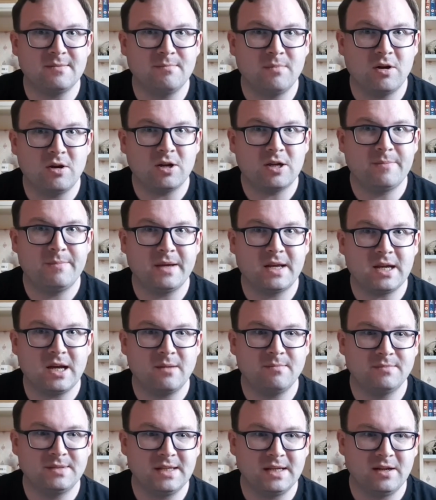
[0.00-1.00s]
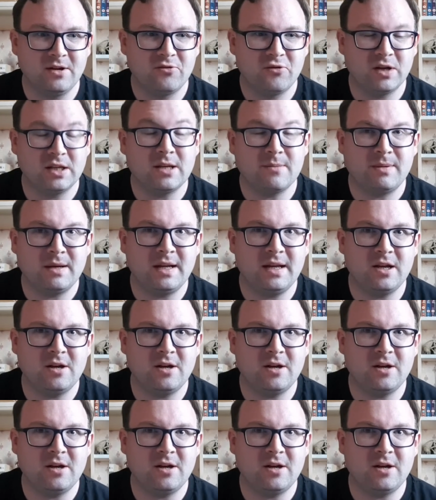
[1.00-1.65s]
Mark becomes incredibly